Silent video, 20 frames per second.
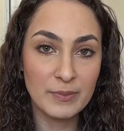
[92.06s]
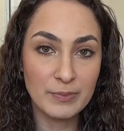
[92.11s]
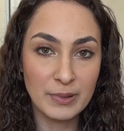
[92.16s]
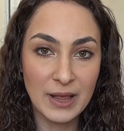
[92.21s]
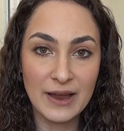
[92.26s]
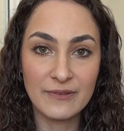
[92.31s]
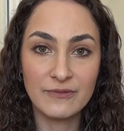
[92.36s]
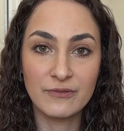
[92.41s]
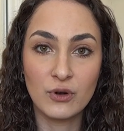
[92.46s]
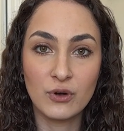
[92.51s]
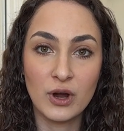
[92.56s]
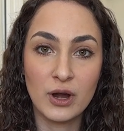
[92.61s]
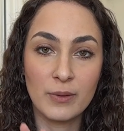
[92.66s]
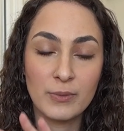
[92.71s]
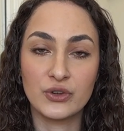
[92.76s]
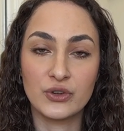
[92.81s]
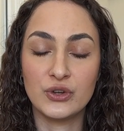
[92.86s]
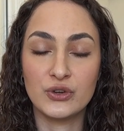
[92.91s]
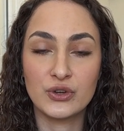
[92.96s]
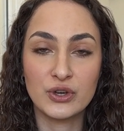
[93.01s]

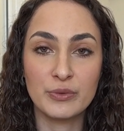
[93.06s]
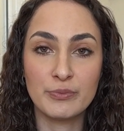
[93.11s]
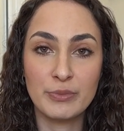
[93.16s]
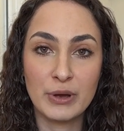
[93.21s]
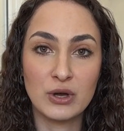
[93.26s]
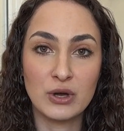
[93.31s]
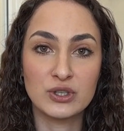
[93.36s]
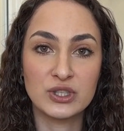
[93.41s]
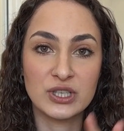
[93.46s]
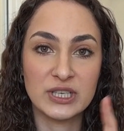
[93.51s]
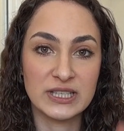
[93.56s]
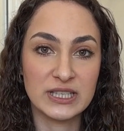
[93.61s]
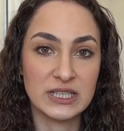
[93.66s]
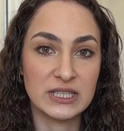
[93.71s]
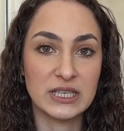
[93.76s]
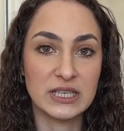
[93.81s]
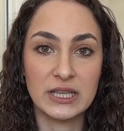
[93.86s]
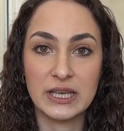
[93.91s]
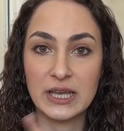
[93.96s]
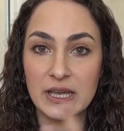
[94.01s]
platform you can post
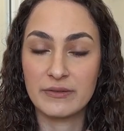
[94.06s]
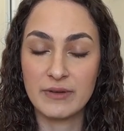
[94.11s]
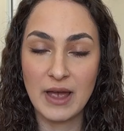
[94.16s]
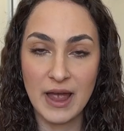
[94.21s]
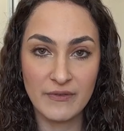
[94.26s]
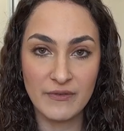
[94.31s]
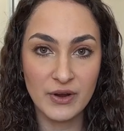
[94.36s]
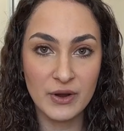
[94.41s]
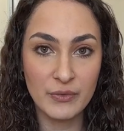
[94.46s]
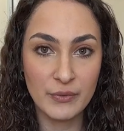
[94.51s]
consistently every